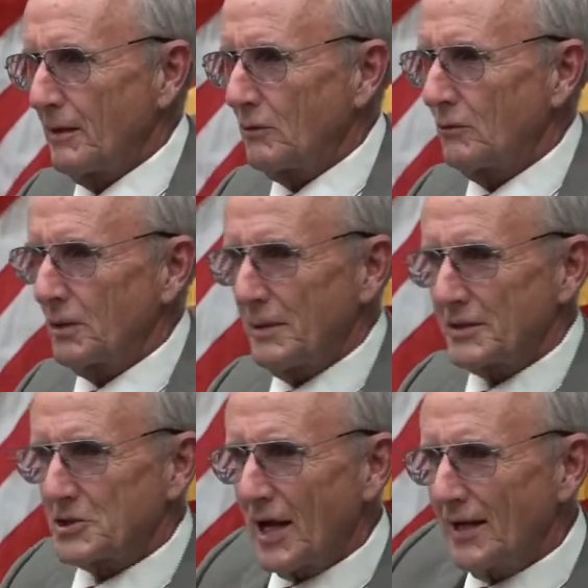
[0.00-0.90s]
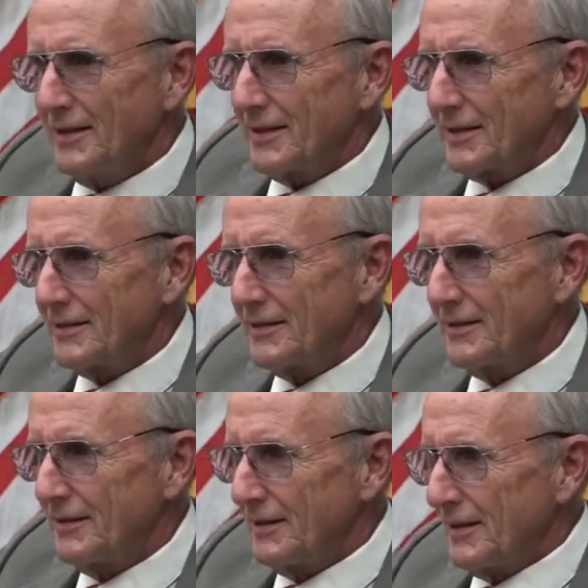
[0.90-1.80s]
But what about China?
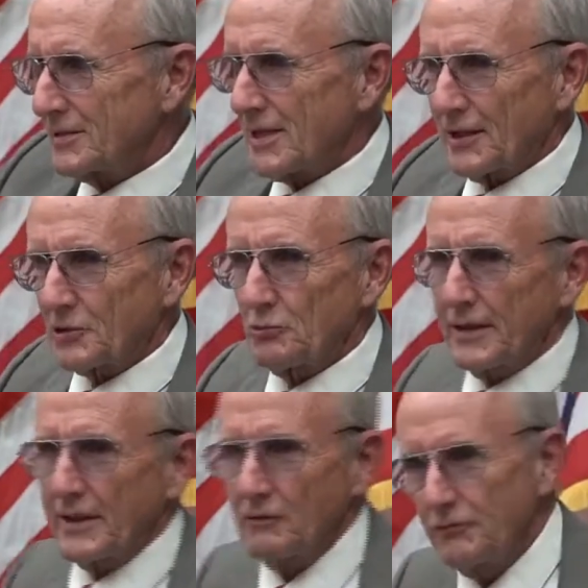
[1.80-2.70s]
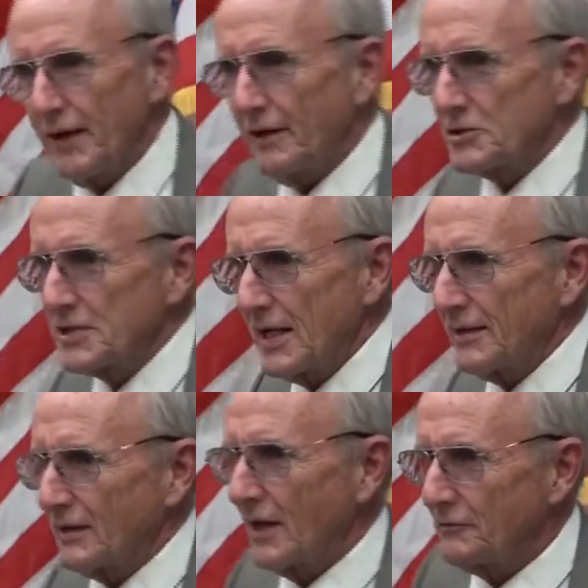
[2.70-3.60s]
It's like three gunfighters
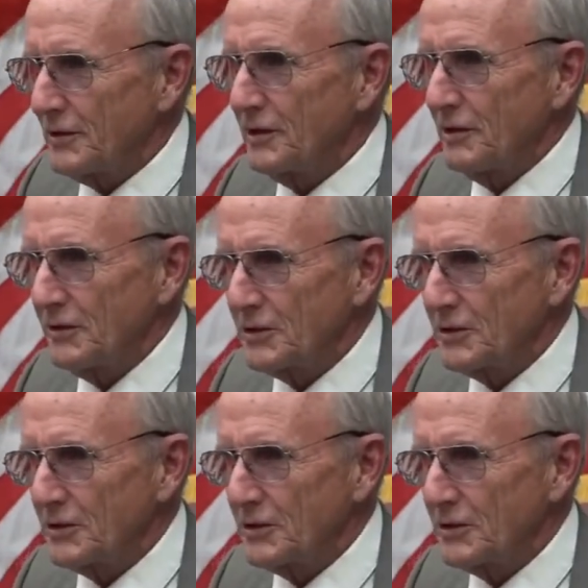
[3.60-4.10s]
standing off, you know,